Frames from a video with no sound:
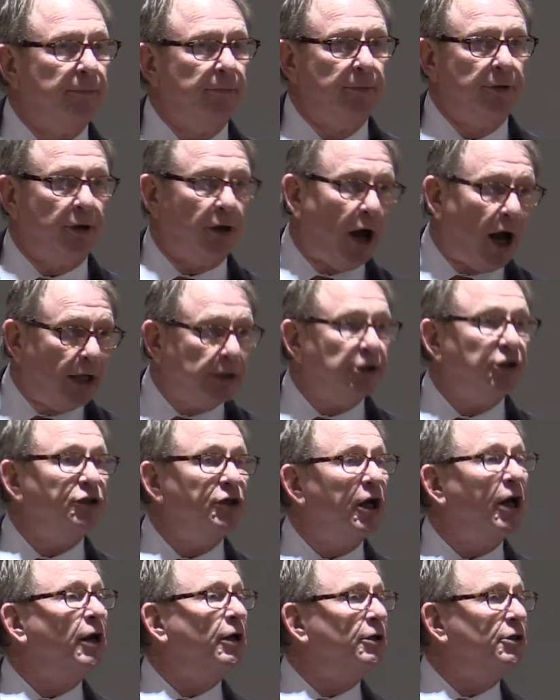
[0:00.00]
You're
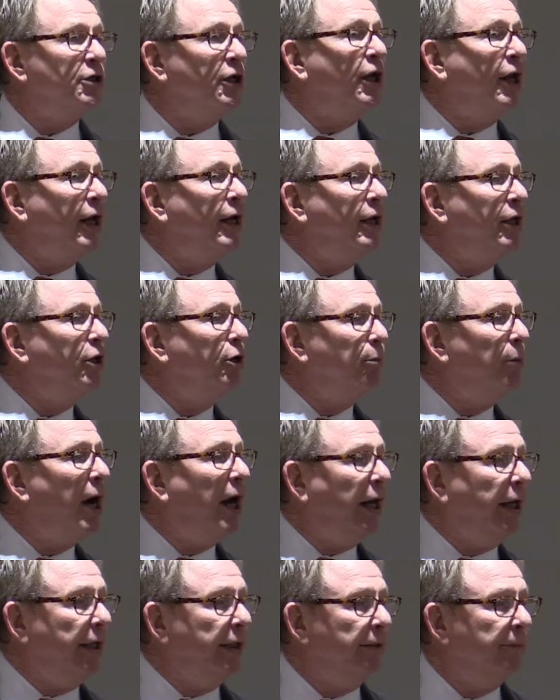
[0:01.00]
oxygenating your
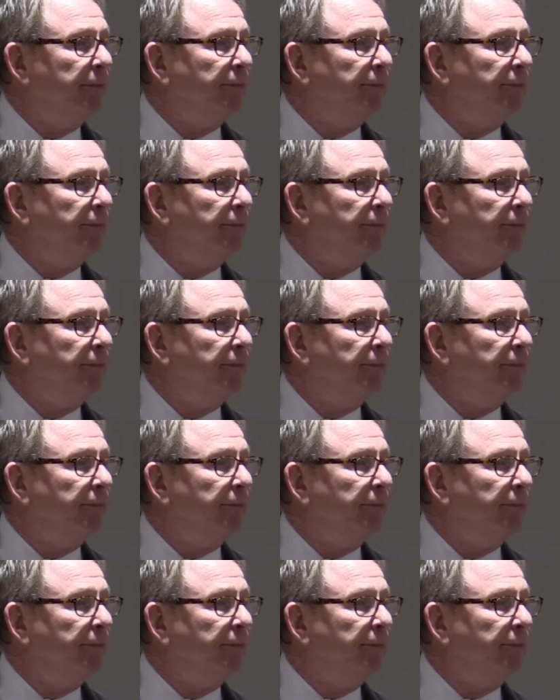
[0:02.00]
body,